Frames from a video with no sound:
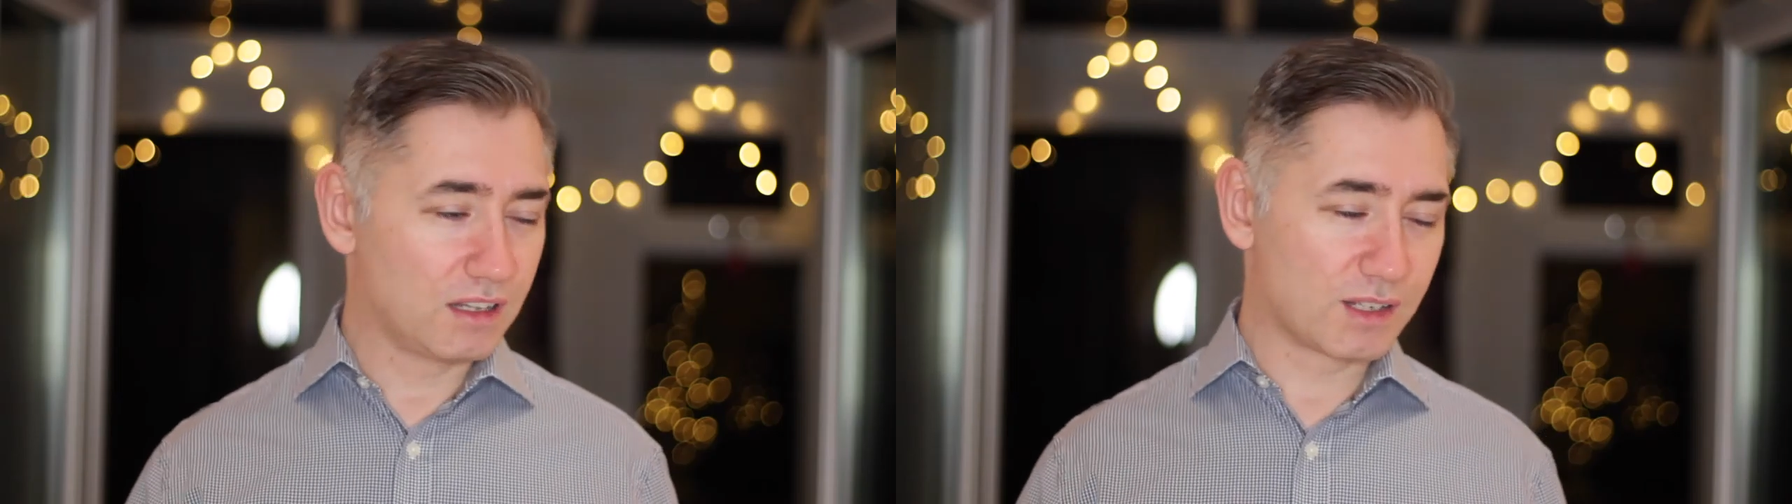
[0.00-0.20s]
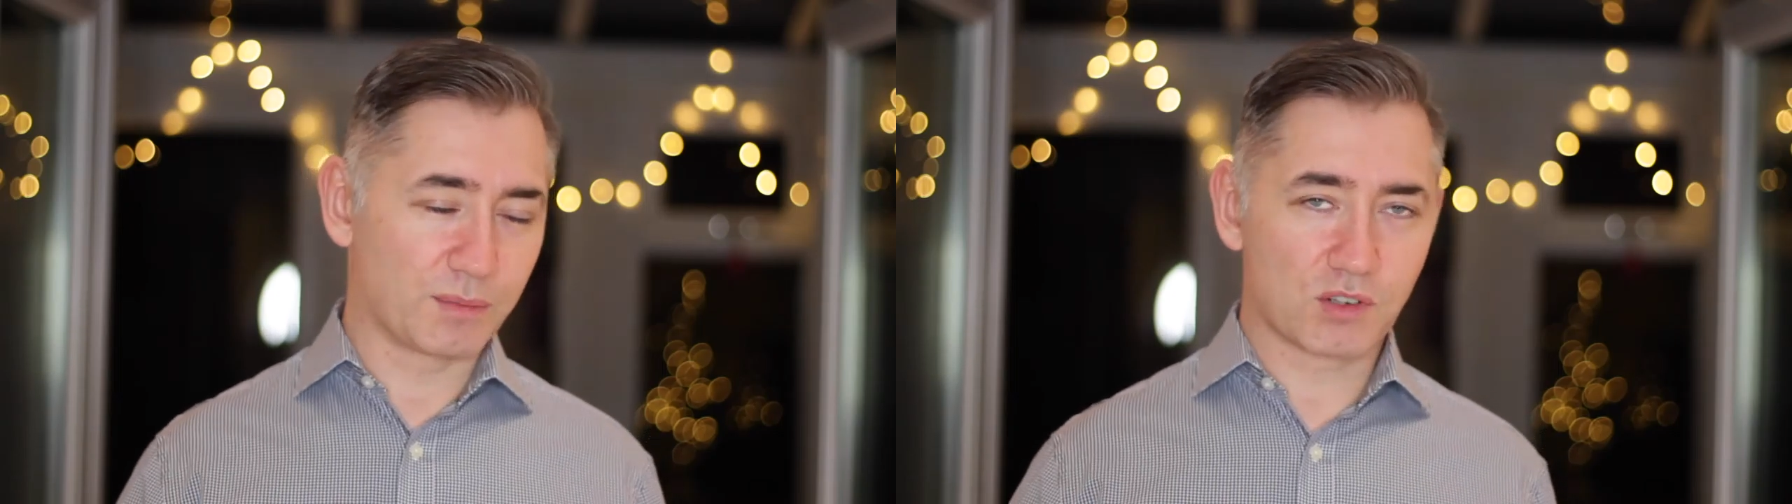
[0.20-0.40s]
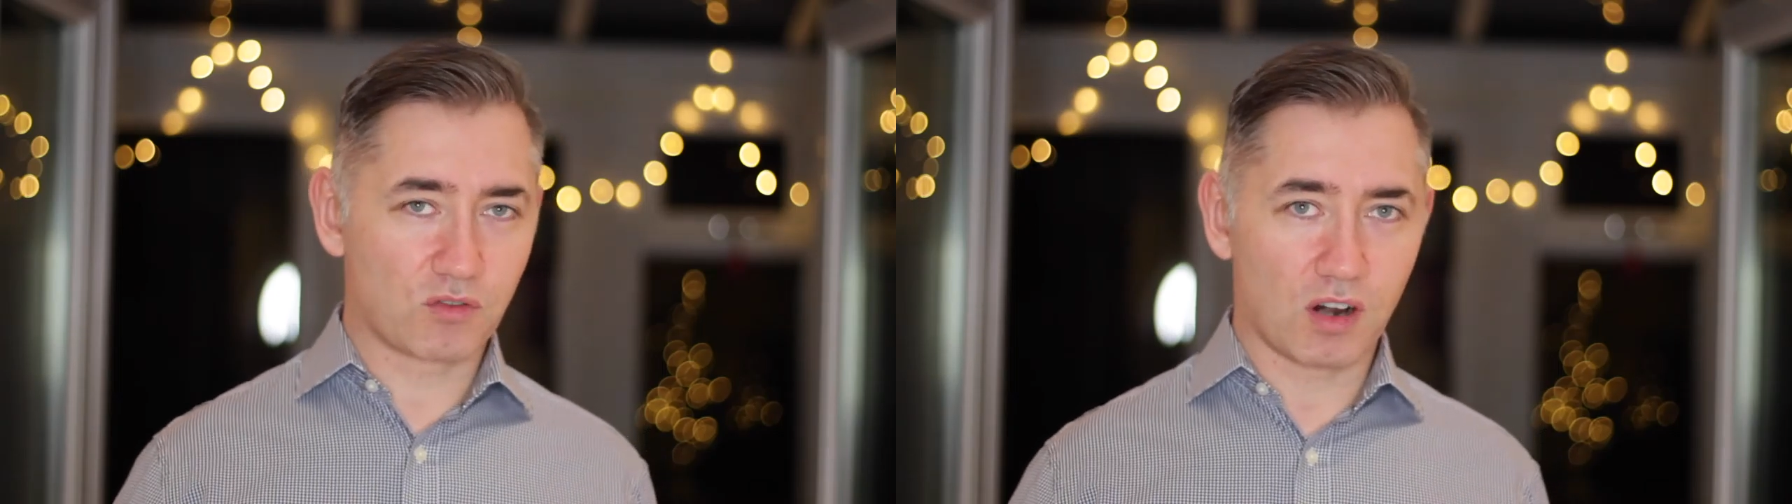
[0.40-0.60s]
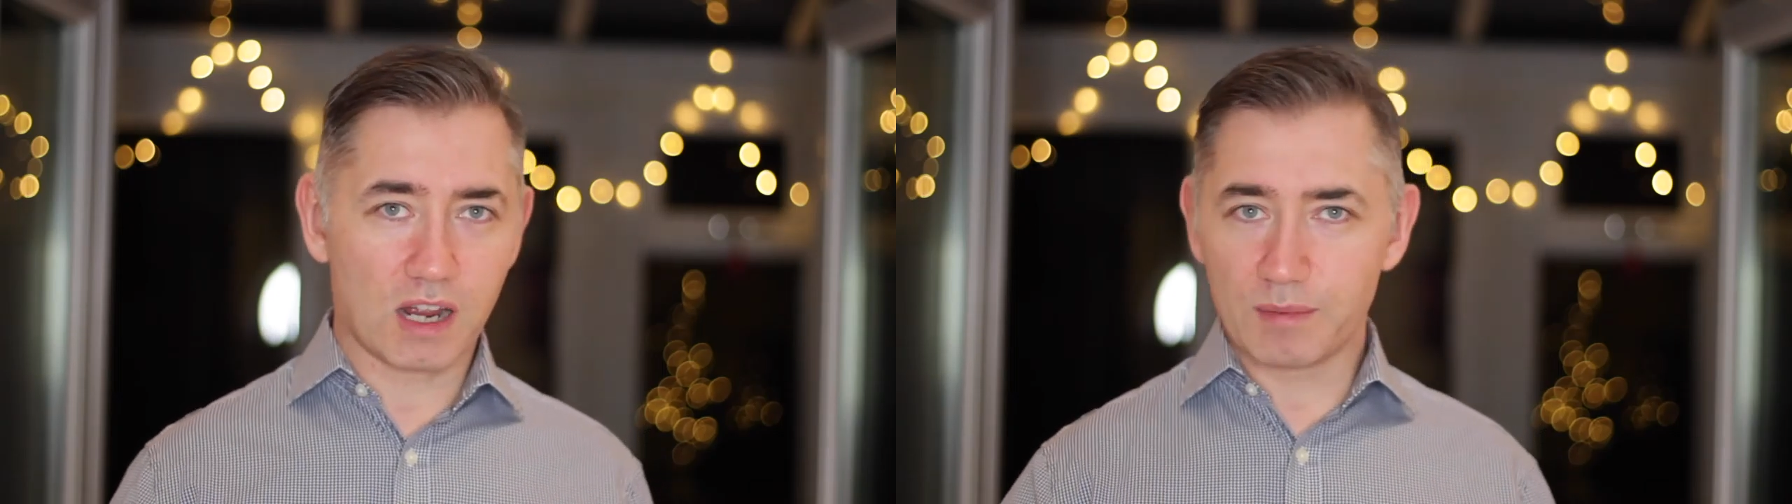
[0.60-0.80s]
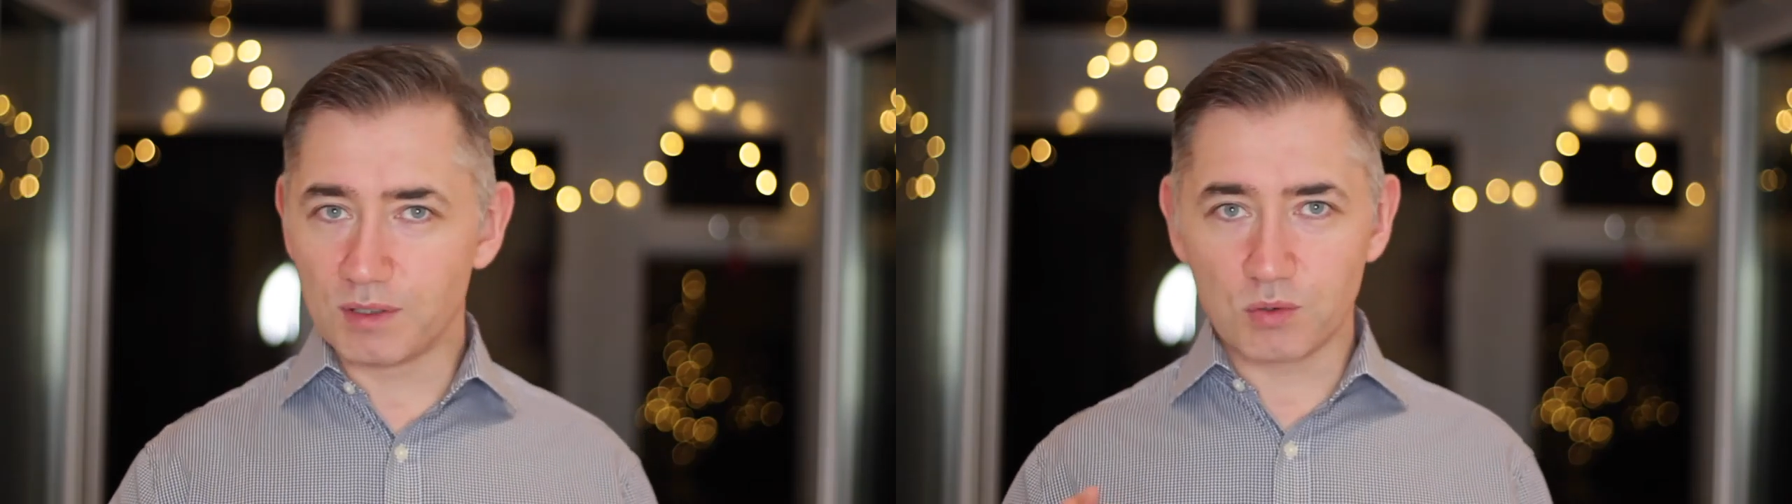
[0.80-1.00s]

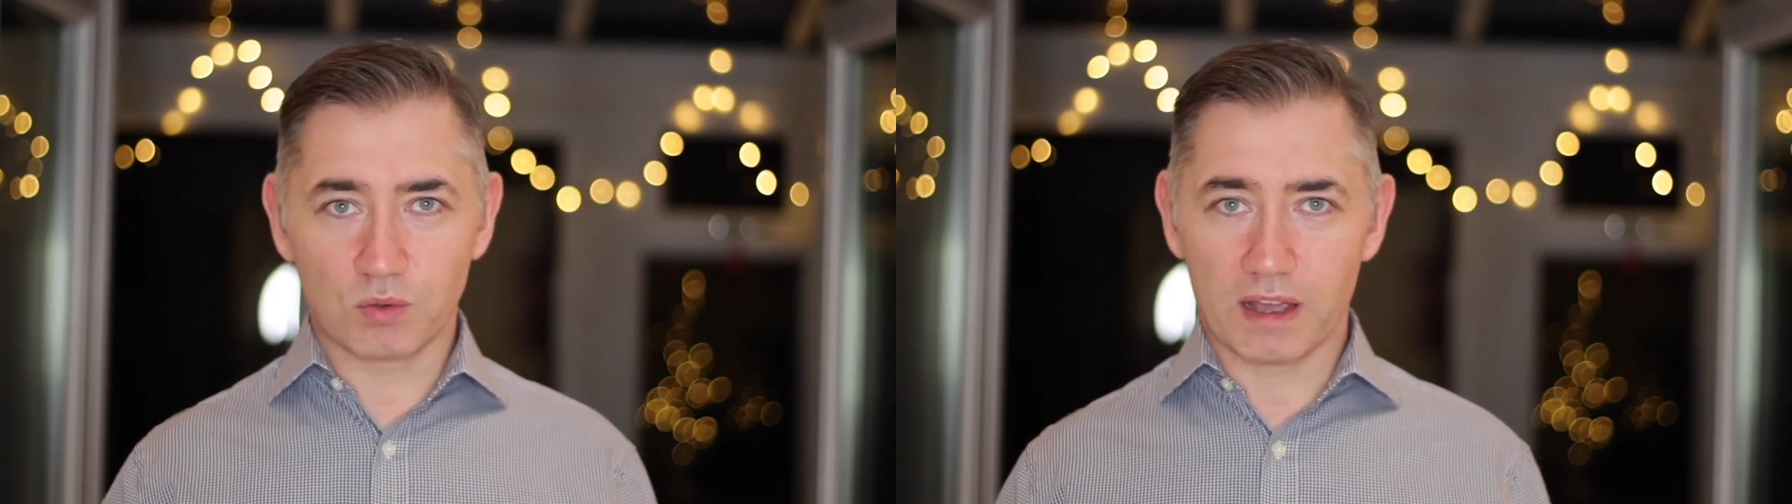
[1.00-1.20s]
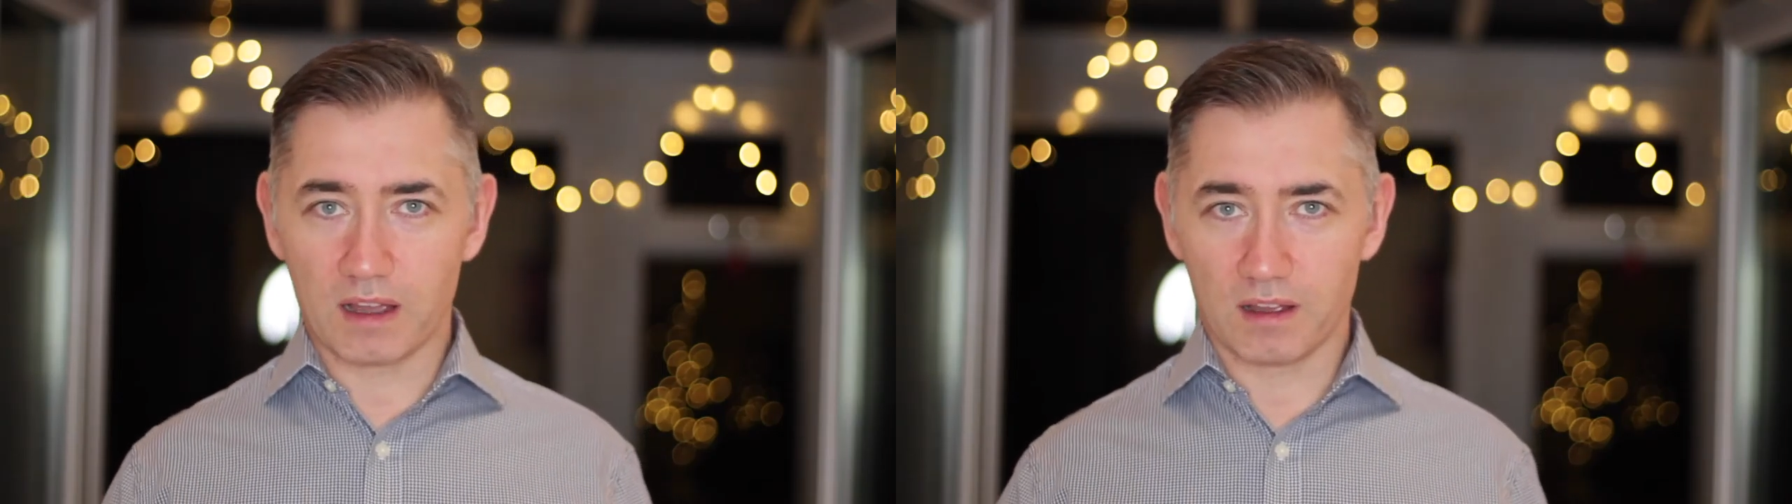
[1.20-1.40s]
subscribe and do all that